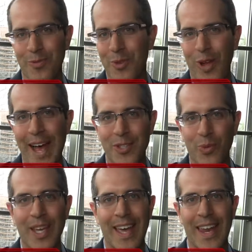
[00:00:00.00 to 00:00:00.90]
from the last
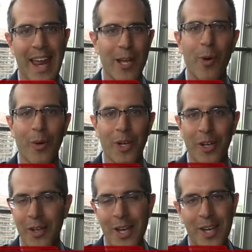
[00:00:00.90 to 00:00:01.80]
weekend anywhere
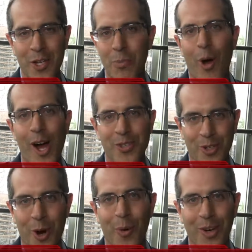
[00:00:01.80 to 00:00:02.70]
where your boss or
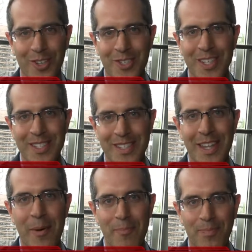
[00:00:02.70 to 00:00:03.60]
coworkers can see
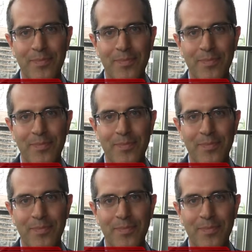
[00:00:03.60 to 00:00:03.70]
them.